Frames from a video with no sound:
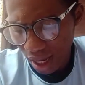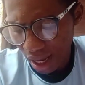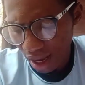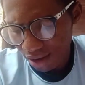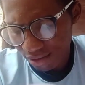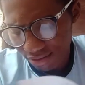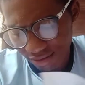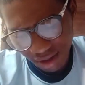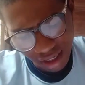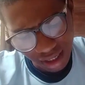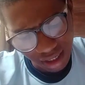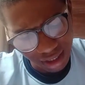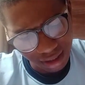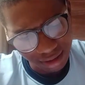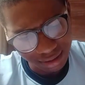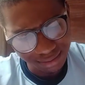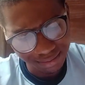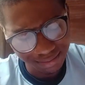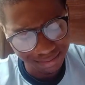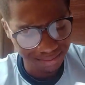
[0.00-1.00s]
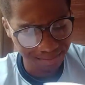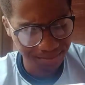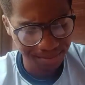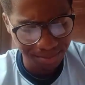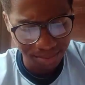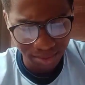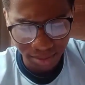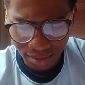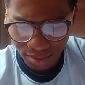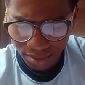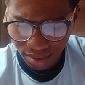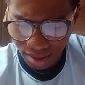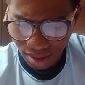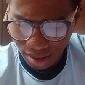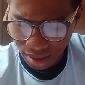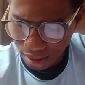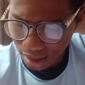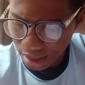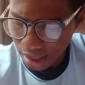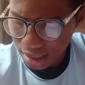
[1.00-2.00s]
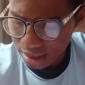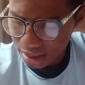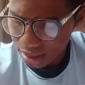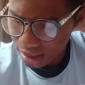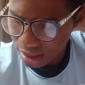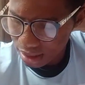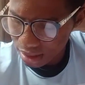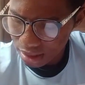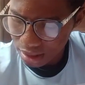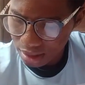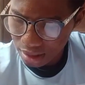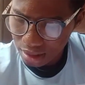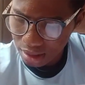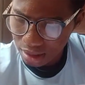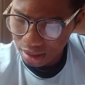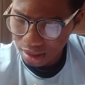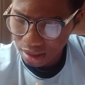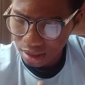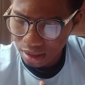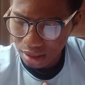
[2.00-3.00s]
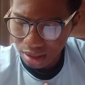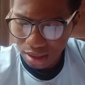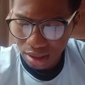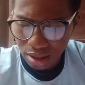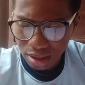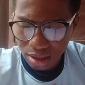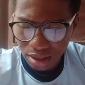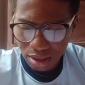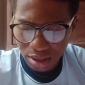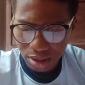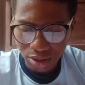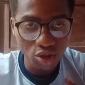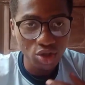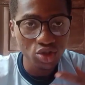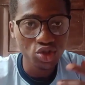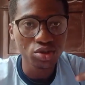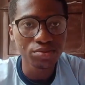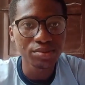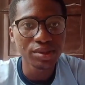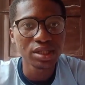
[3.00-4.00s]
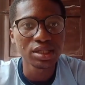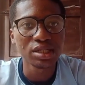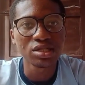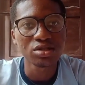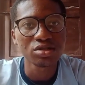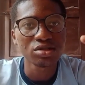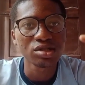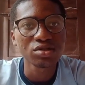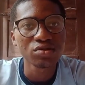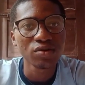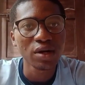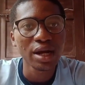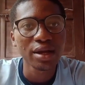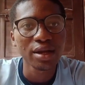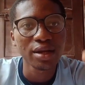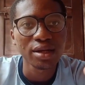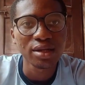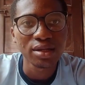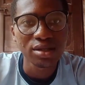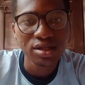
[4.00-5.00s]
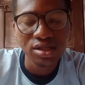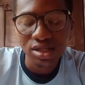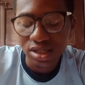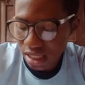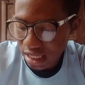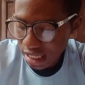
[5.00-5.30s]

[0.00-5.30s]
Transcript: we have it's going to be in the screen right here. This